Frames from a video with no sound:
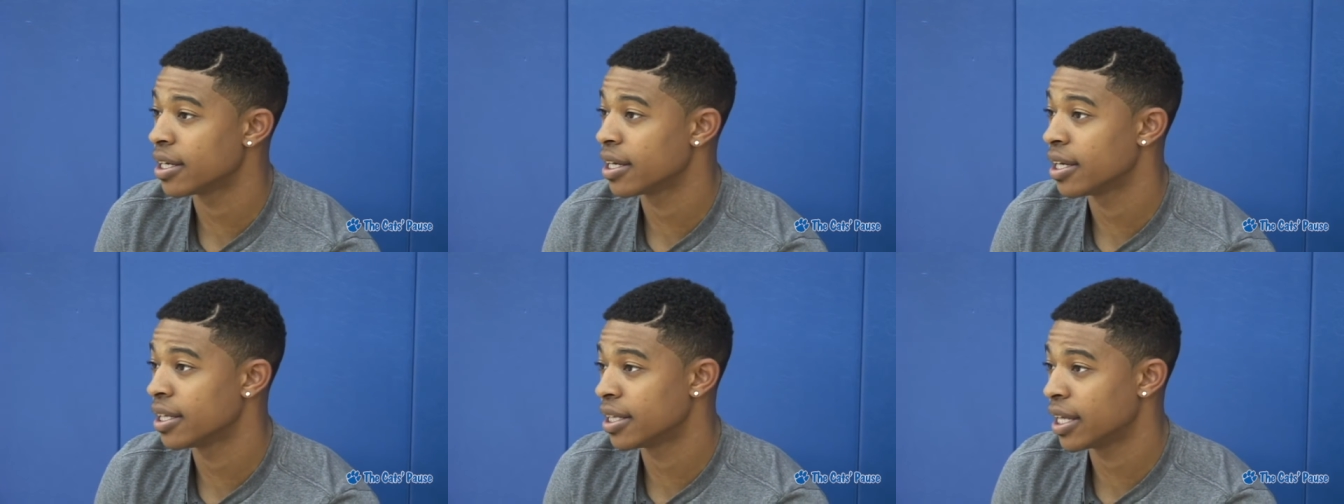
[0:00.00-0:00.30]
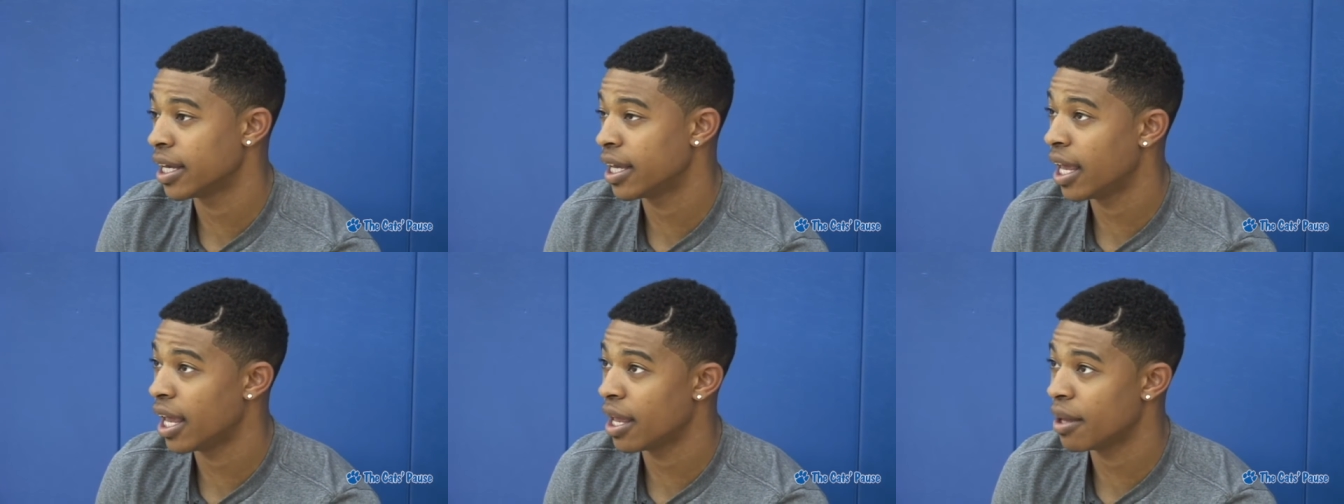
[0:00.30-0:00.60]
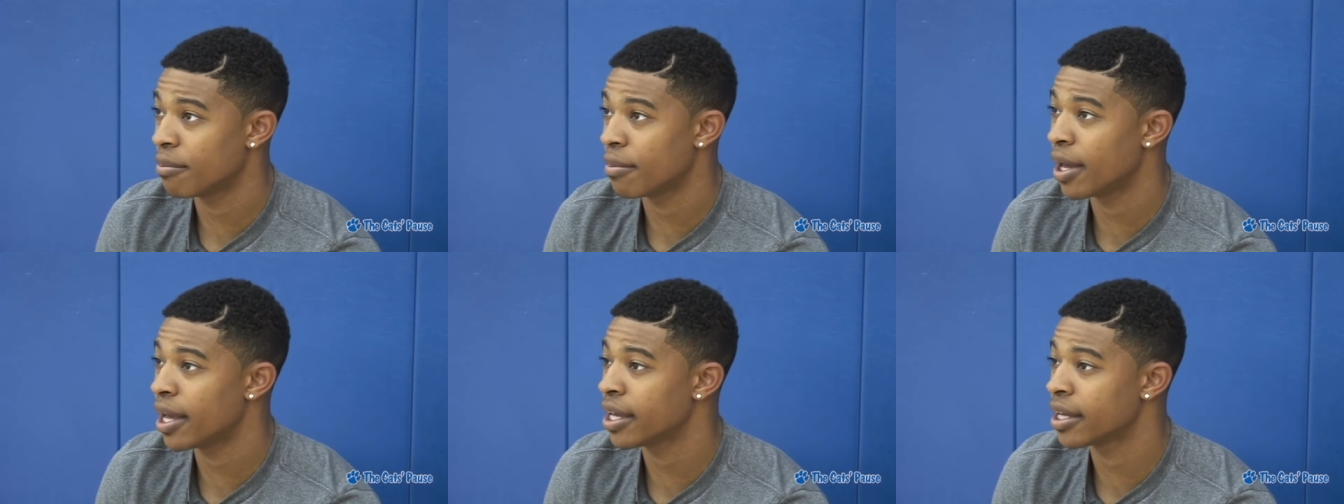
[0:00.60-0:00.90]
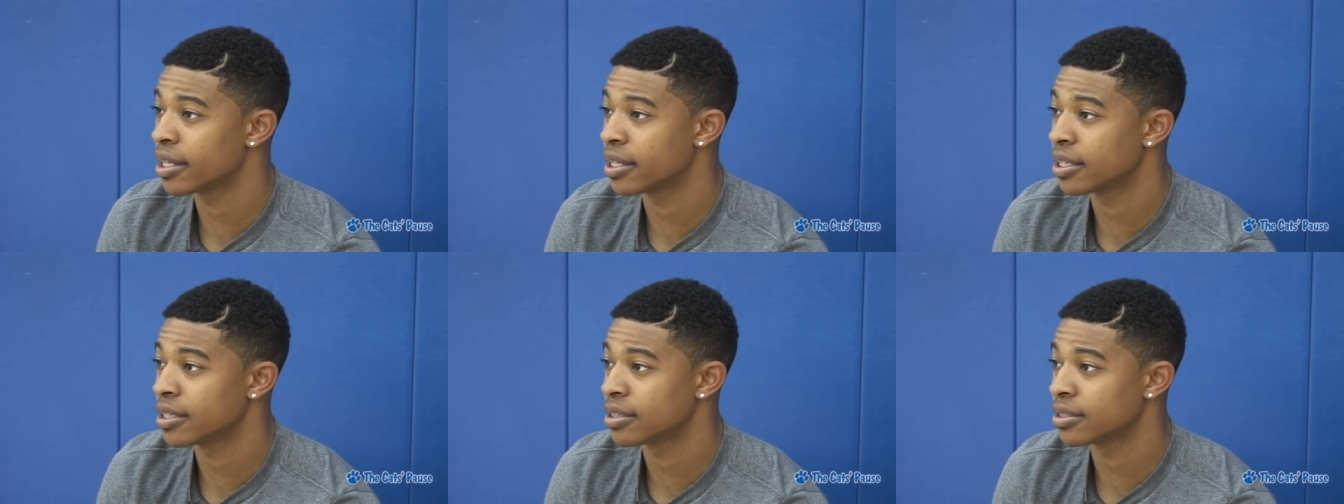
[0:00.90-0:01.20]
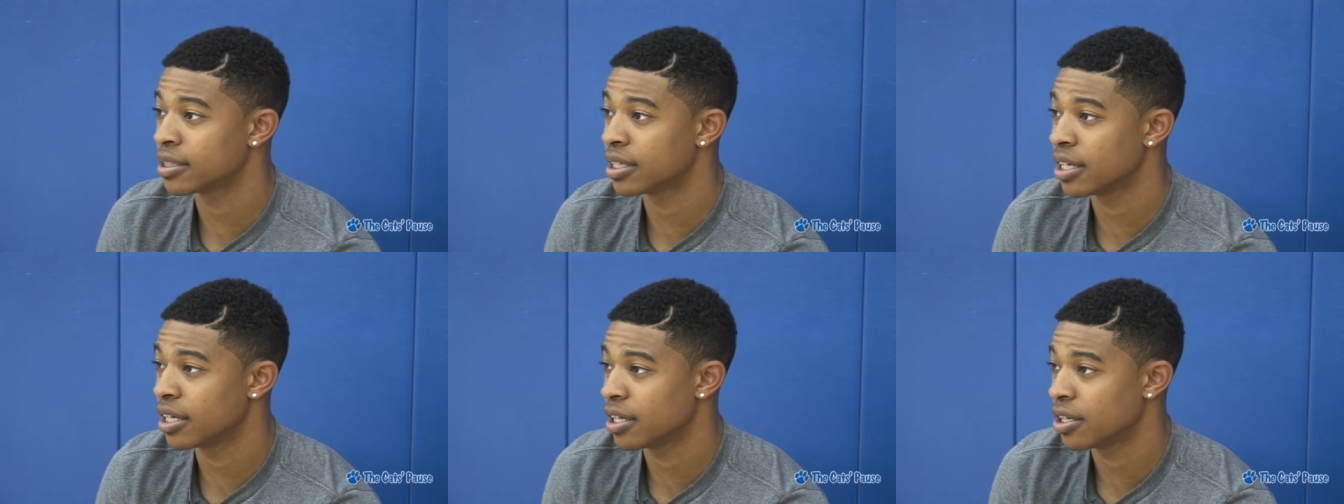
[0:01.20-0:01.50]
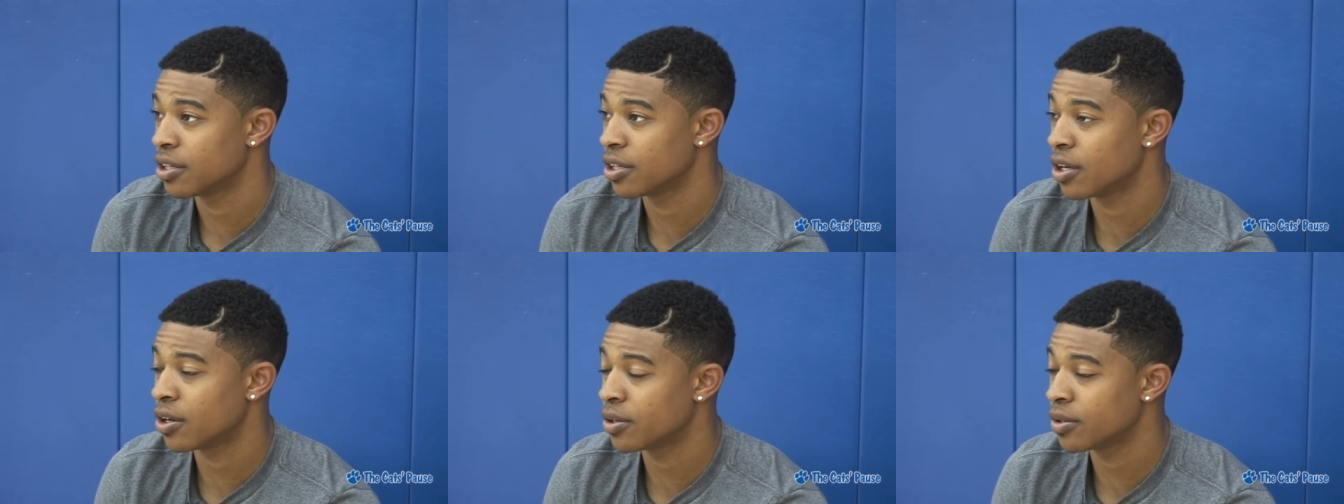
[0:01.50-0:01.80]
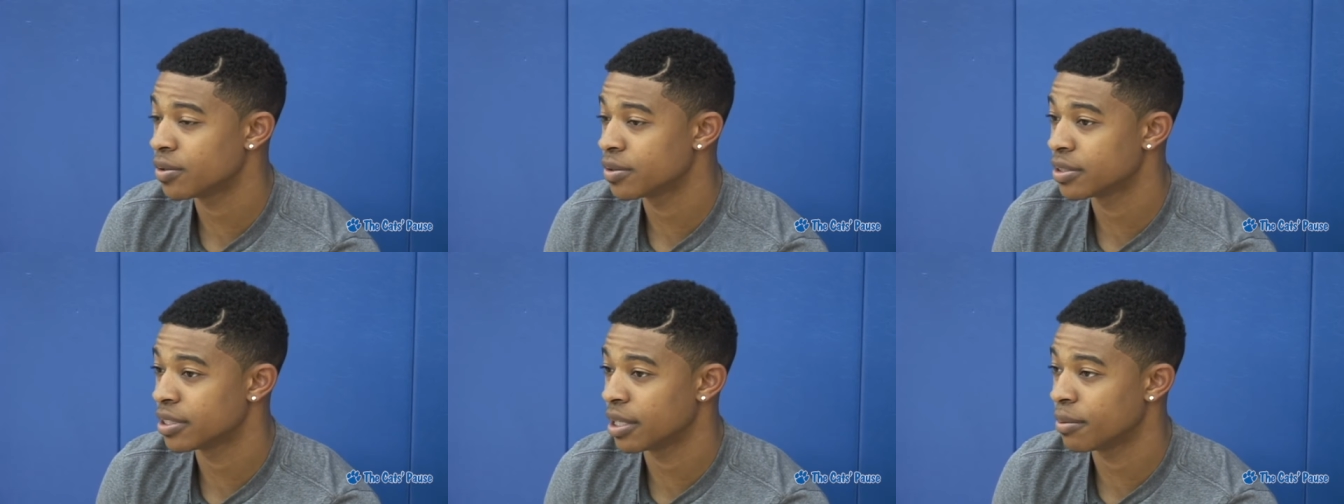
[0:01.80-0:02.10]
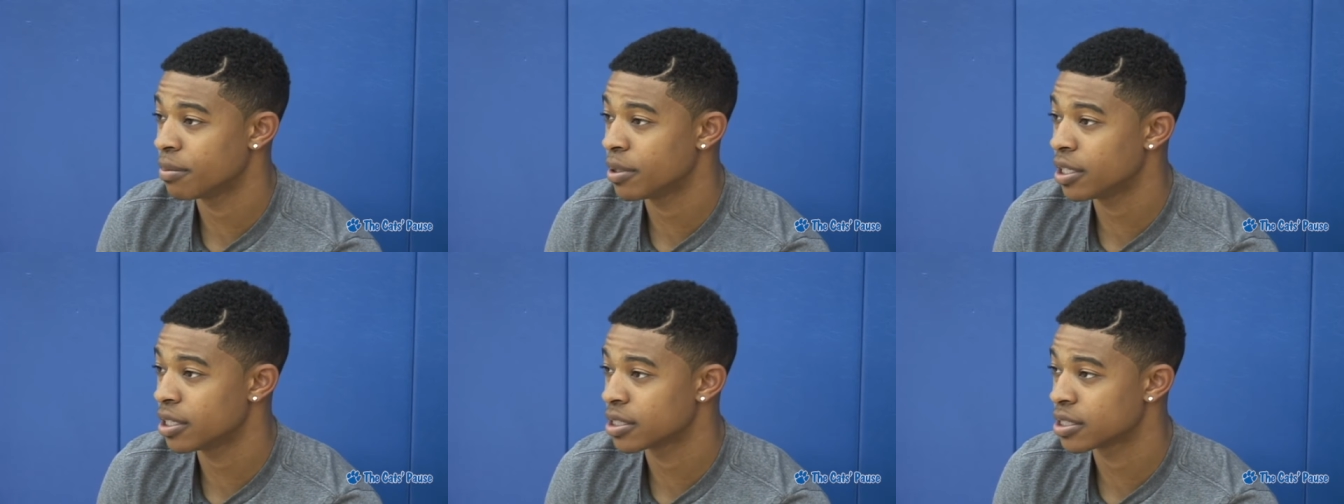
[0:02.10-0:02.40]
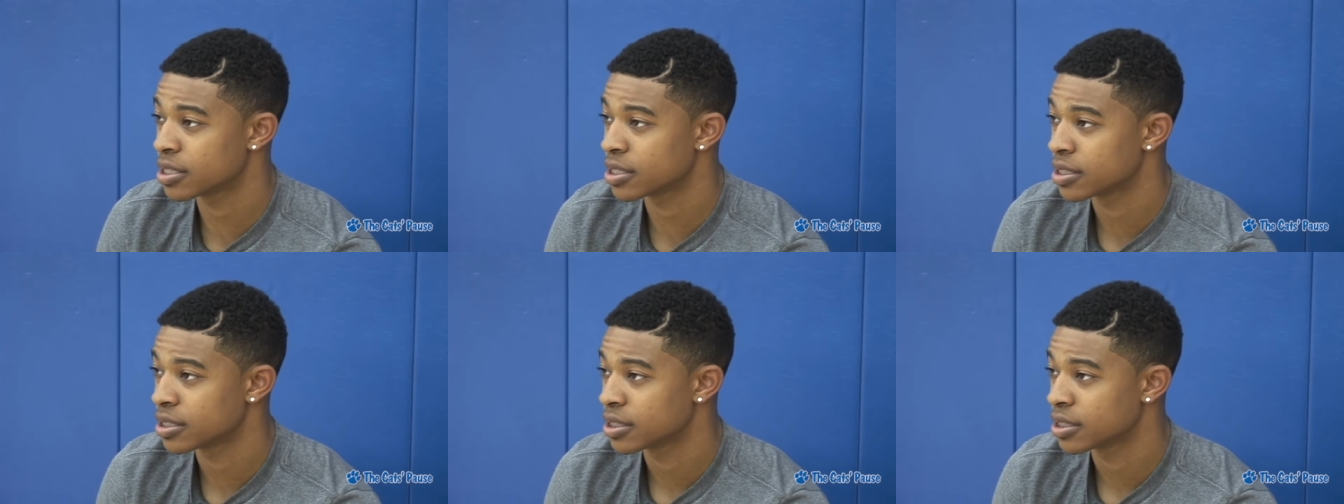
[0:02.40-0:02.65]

and they came back and, and, you know they beat us.